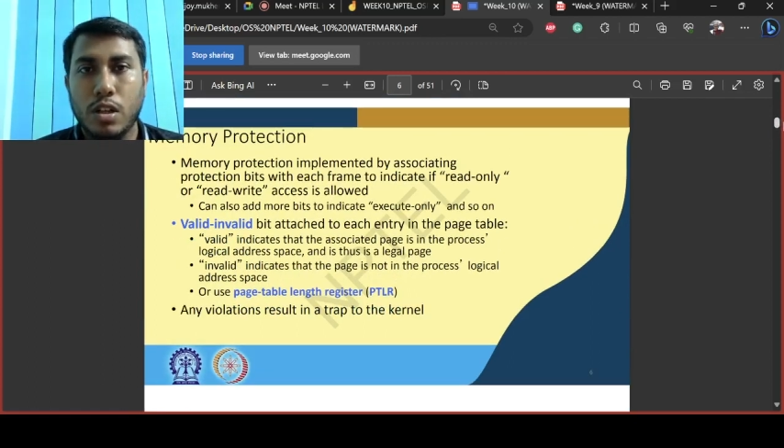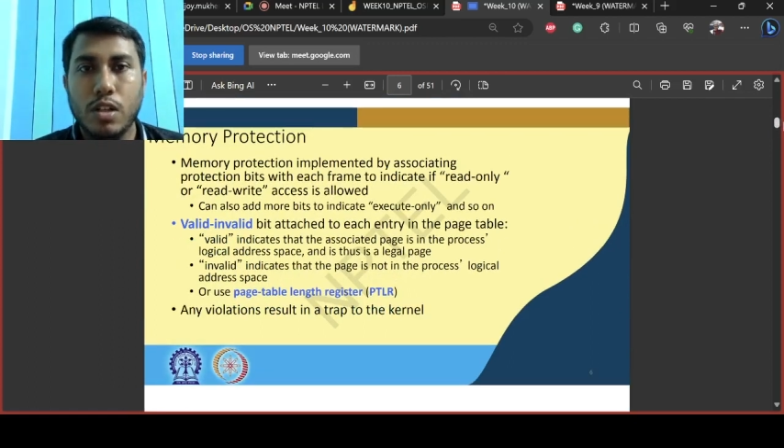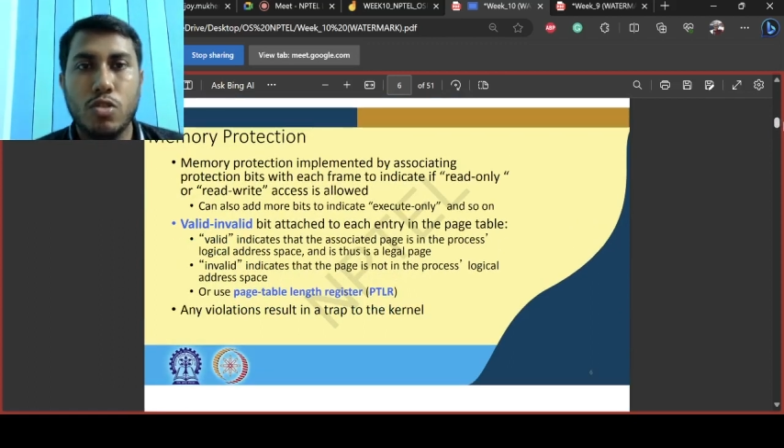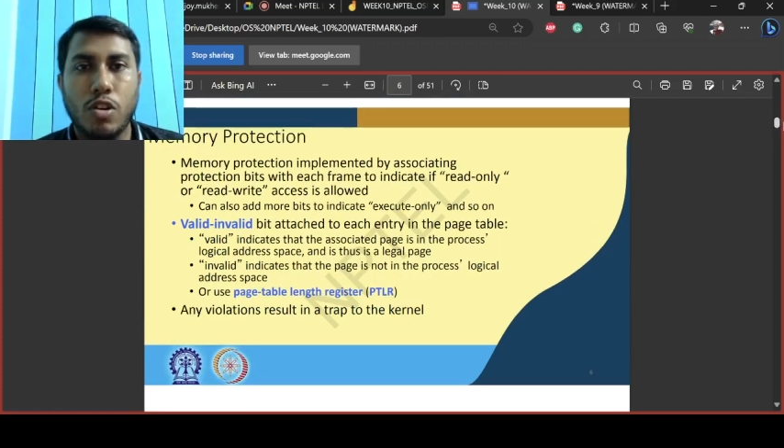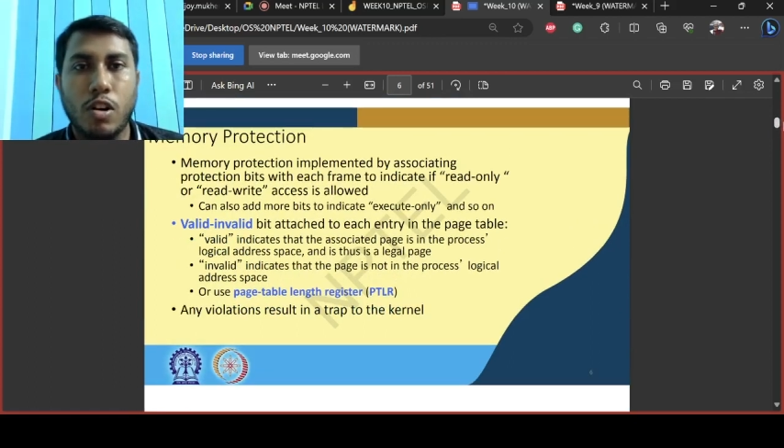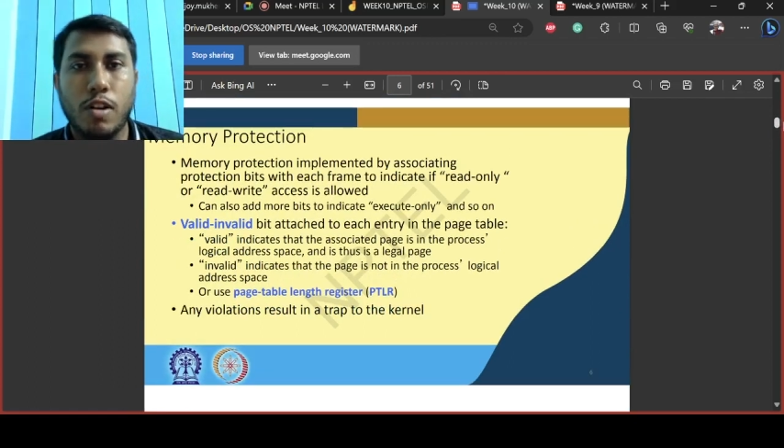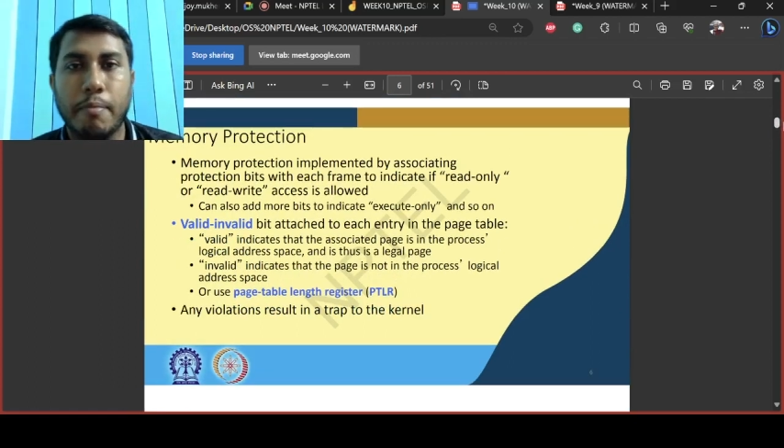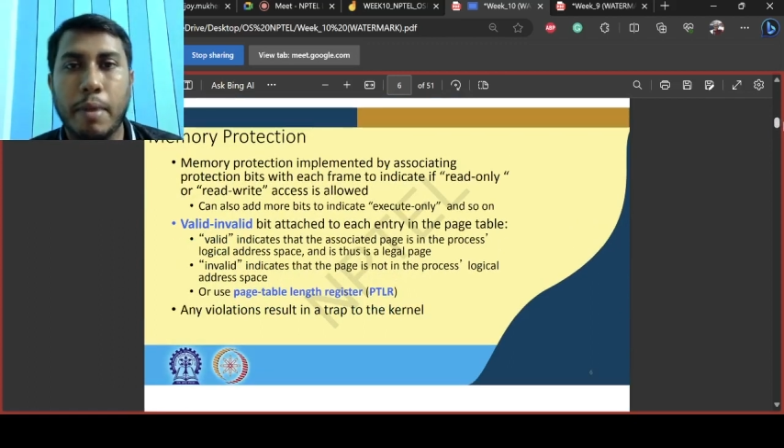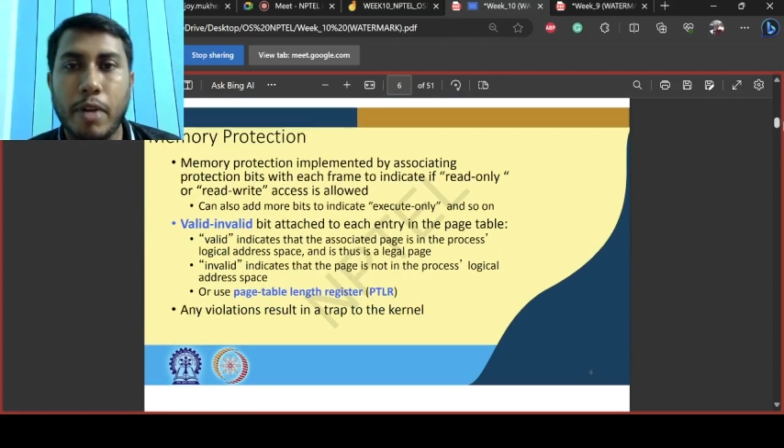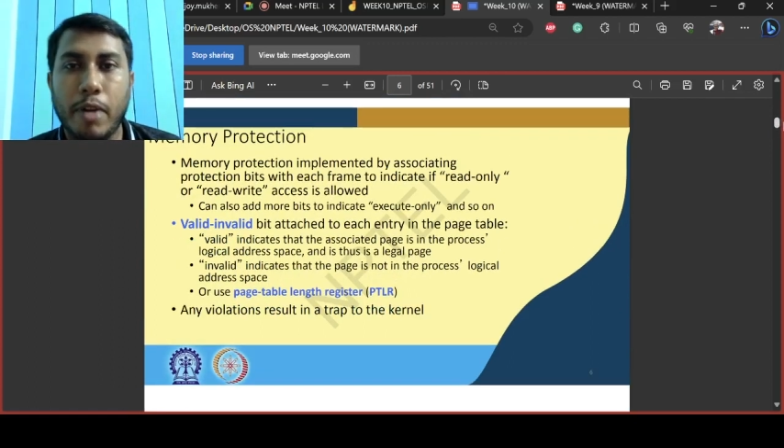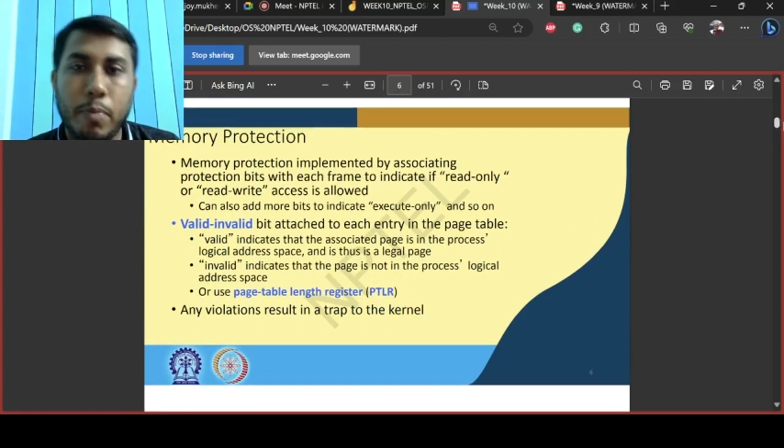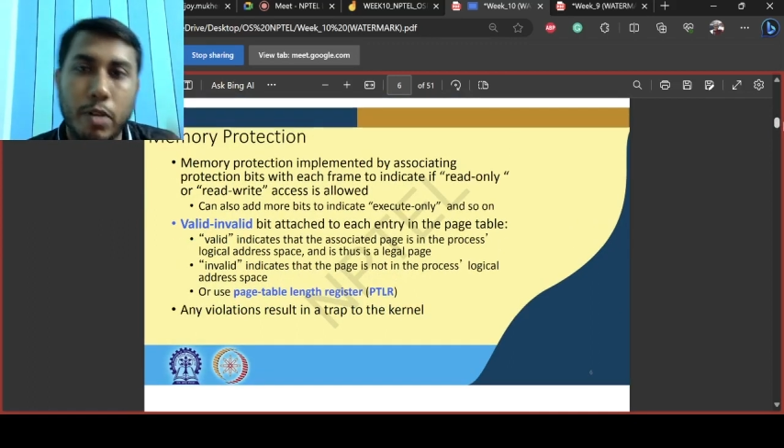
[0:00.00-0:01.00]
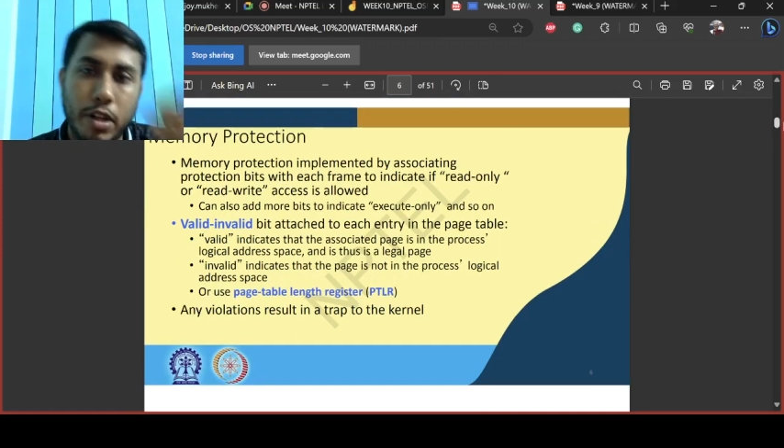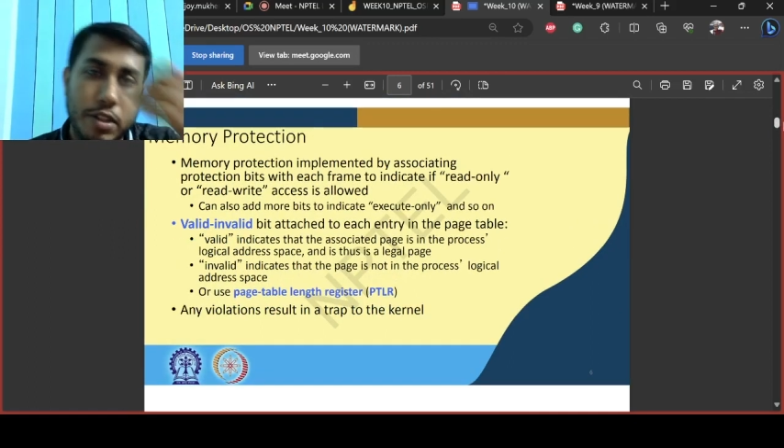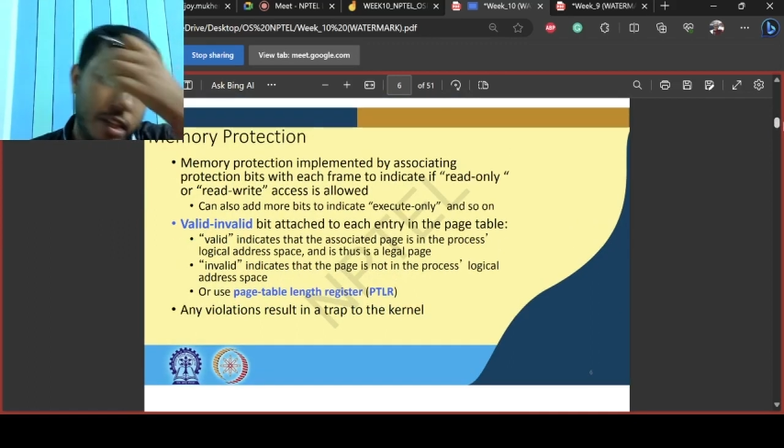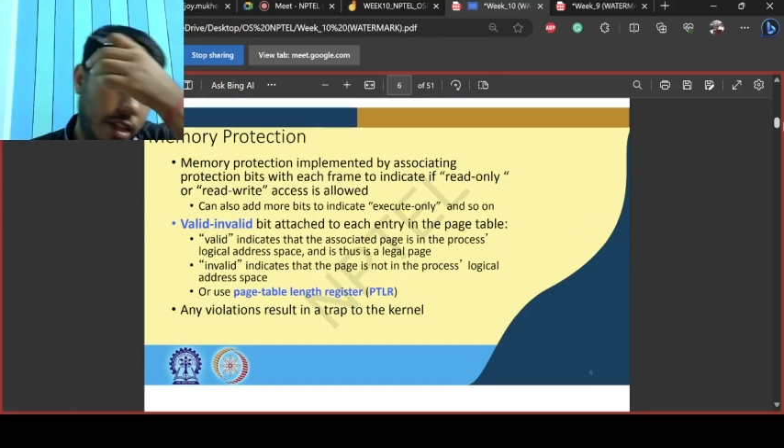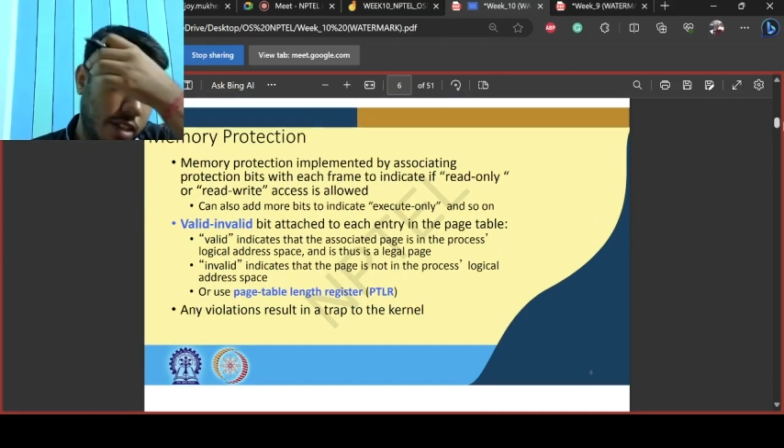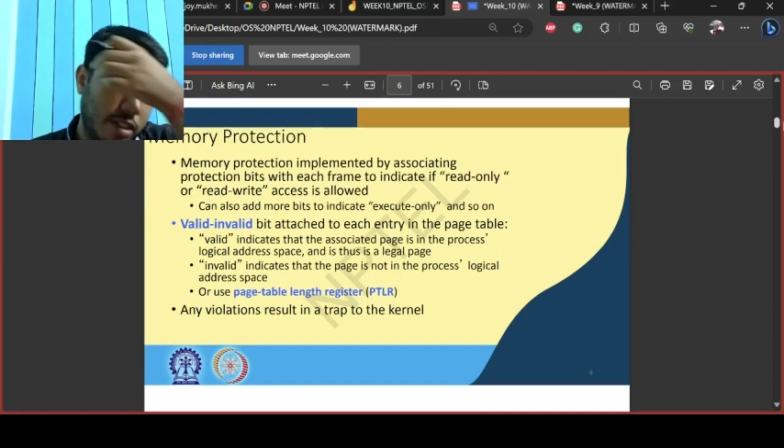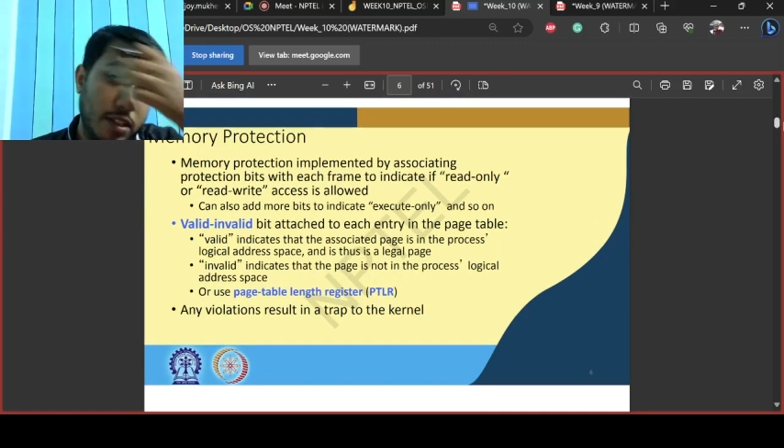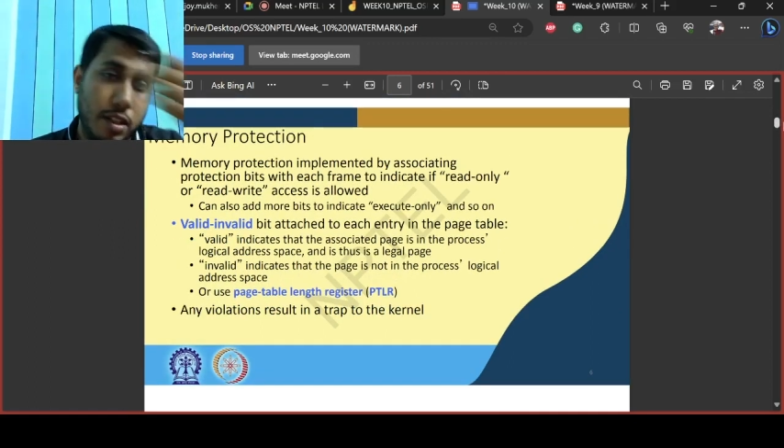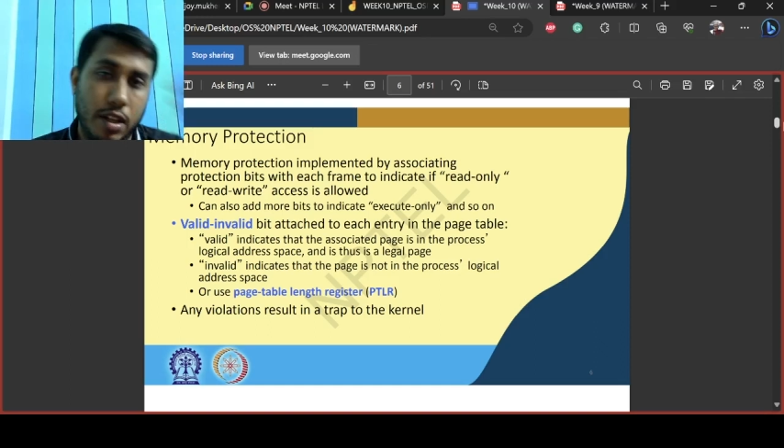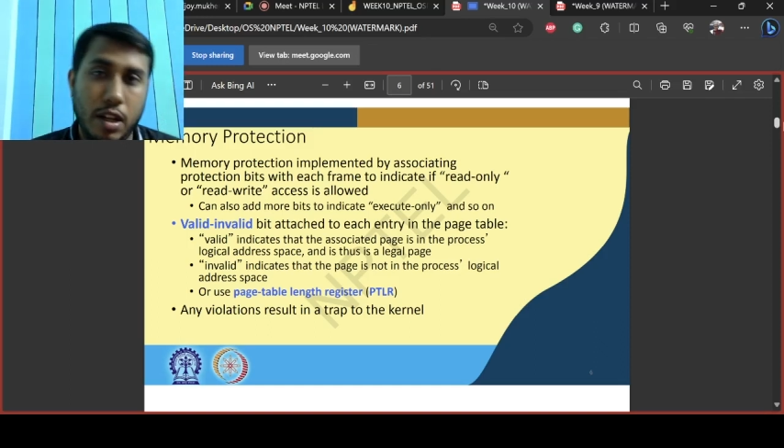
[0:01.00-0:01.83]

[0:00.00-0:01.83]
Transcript: So memory protection is